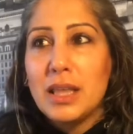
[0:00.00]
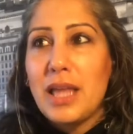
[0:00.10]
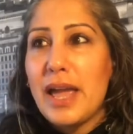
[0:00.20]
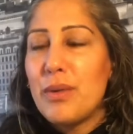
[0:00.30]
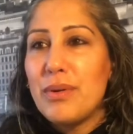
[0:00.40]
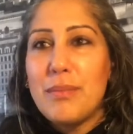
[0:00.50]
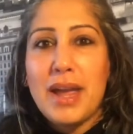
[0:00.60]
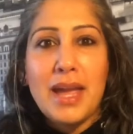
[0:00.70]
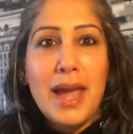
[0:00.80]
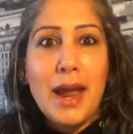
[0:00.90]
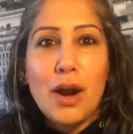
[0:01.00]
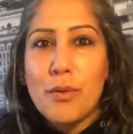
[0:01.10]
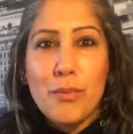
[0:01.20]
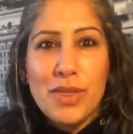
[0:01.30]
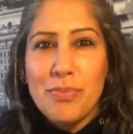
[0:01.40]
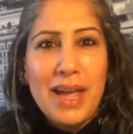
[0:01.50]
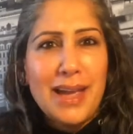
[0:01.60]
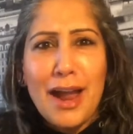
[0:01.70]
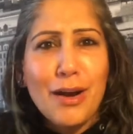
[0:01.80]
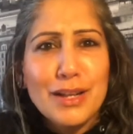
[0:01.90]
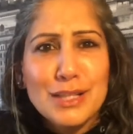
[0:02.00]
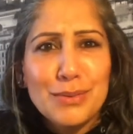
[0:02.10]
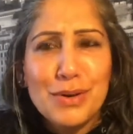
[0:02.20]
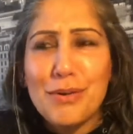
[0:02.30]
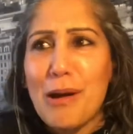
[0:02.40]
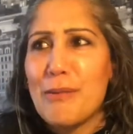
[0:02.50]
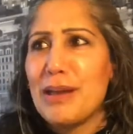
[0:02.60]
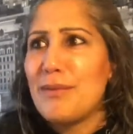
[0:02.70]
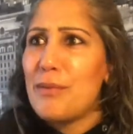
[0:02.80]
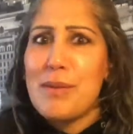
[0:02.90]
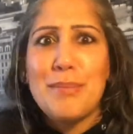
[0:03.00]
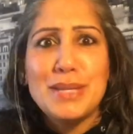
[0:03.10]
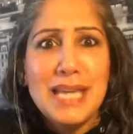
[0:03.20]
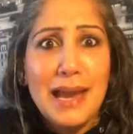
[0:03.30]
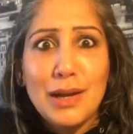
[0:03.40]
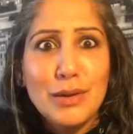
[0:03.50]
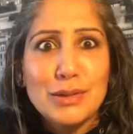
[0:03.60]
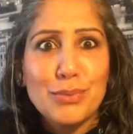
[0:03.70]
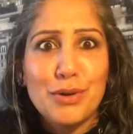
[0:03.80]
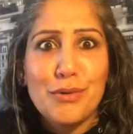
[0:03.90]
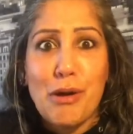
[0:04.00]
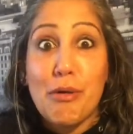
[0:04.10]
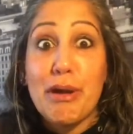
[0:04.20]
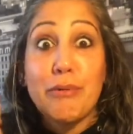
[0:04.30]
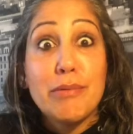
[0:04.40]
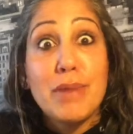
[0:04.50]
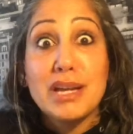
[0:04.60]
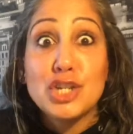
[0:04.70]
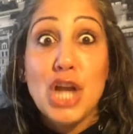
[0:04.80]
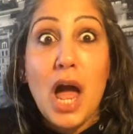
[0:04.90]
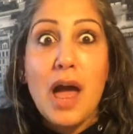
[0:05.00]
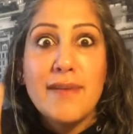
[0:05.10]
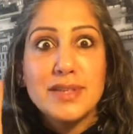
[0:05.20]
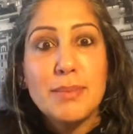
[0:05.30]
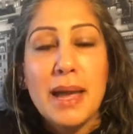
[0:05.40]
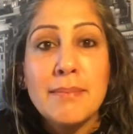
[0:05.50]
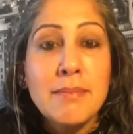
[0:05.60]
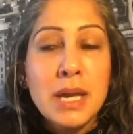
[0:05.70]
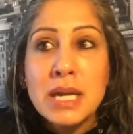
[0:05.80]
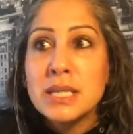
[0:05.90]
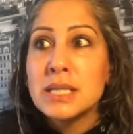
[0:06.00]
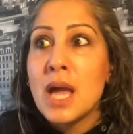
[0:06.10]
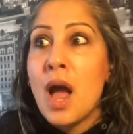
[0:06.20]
Like when my carrots were growing, and when my potatoes were growing, when my chives, my mint,